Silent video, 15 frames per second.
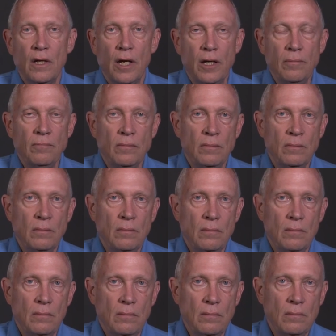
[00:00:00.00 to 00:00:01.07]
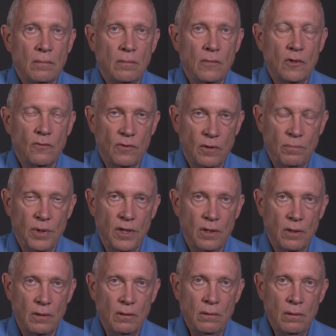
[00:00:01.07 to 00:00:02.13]
I'm of the
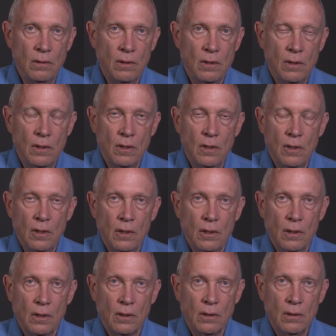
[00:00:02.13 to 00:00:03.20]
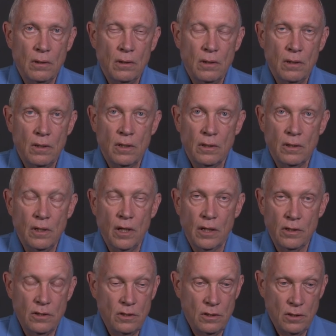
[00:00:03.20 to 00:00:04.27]
opinion that
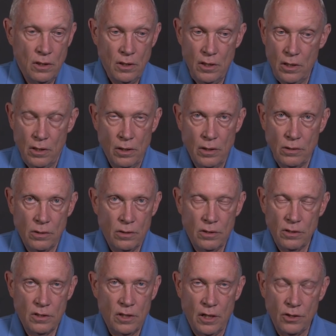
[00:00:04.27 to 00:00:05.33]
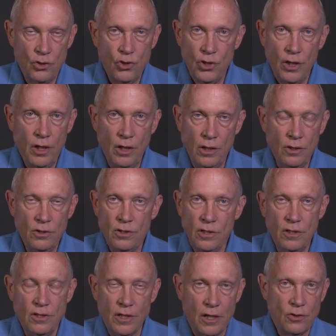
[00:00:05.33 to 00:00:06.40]
God's character does not change.
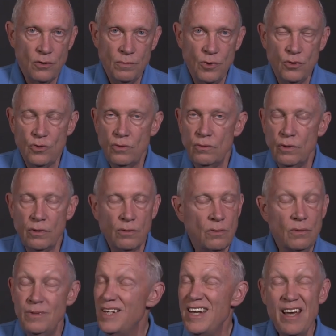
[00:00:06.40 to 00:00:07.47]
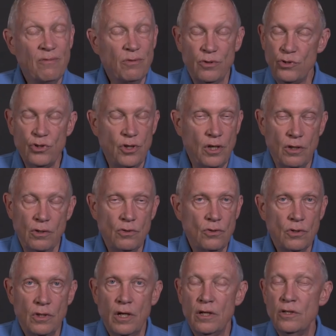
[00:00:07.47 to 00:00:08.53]
These attributes are going through never
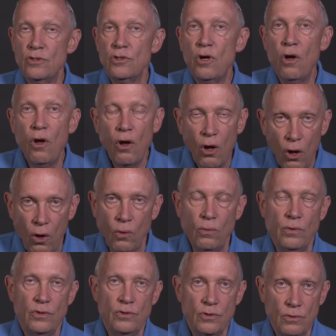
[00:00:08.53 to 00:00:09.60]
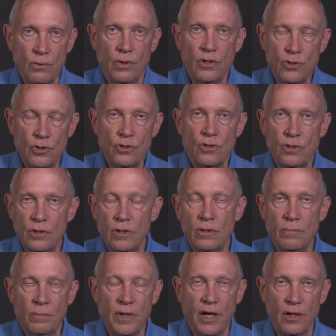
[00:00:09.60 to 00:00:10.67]
change. God is always gracious and
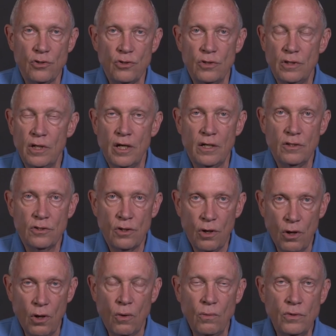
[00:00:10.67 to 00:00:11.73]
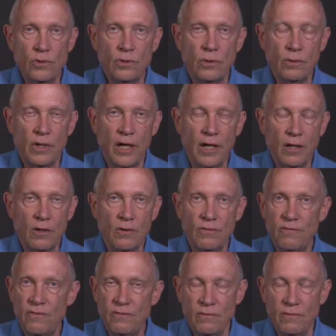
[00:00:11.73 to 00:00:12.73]
compassionate. God is always slow to anger,